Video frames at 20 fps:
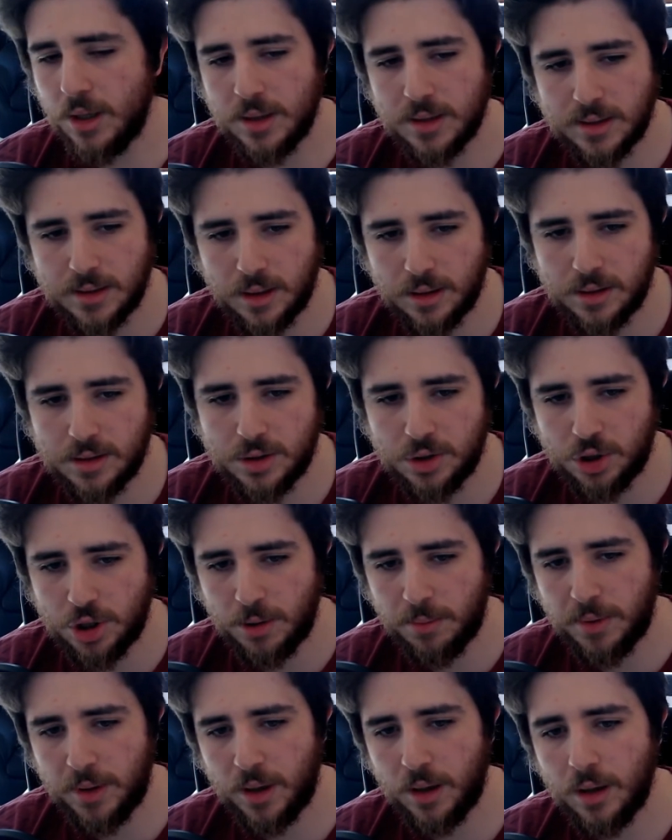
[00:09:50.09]
Starts
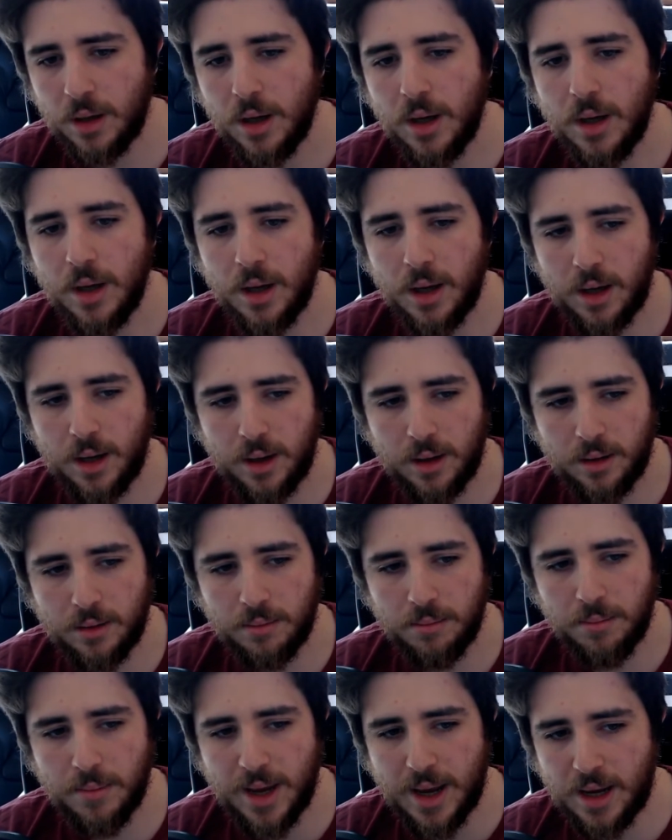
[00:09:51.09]
shipping
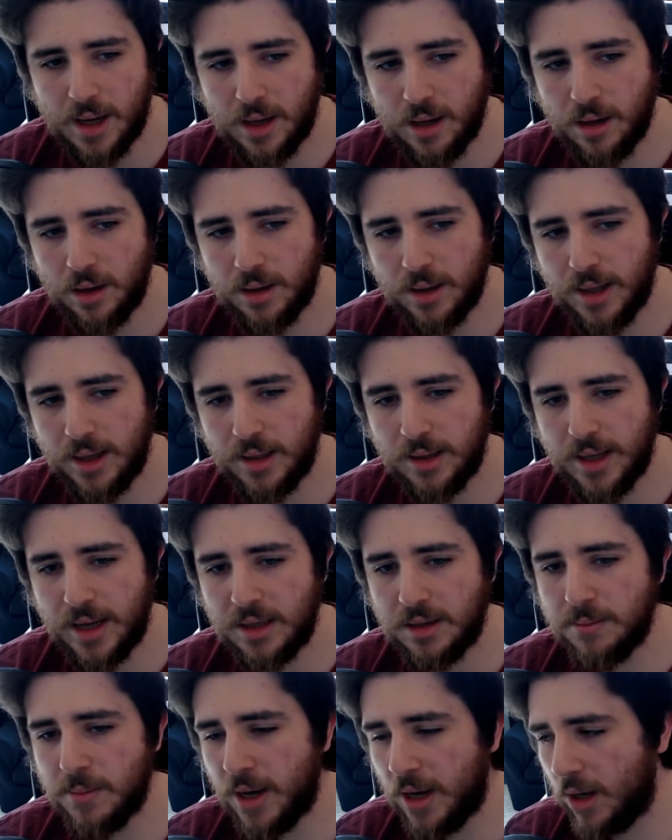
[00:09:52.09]

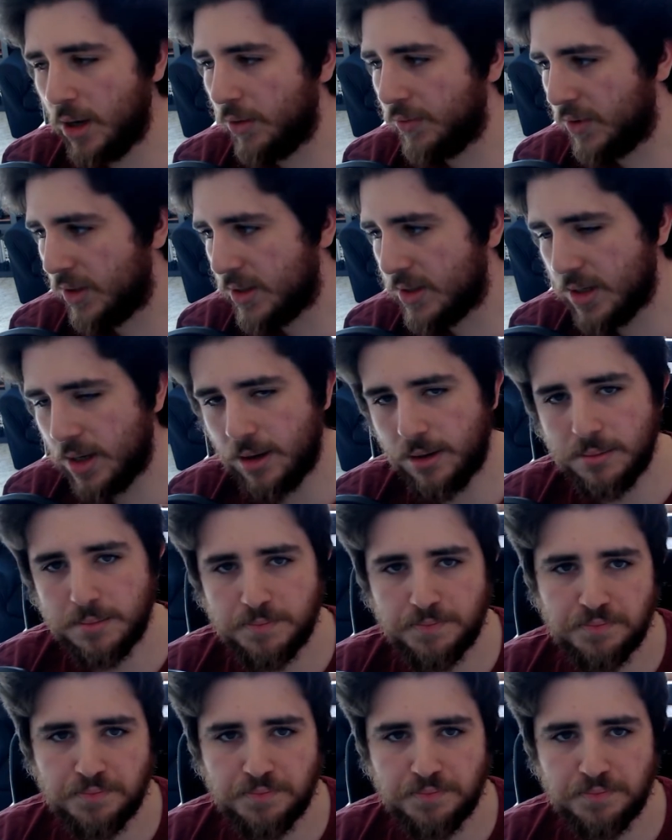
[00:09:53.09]
late May of this year.